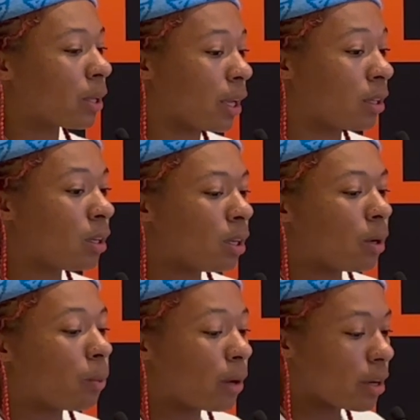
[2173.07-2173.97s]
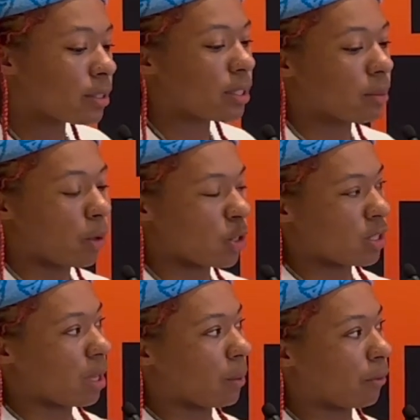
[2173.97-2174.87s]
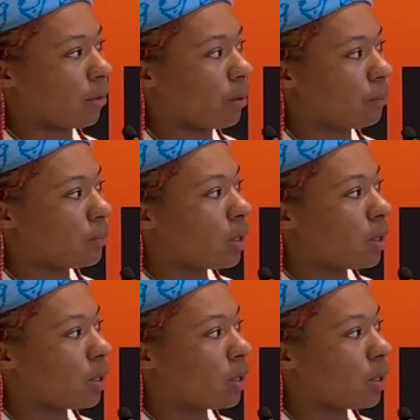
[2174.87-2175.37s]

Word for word: okay, where is this emotion stemming from?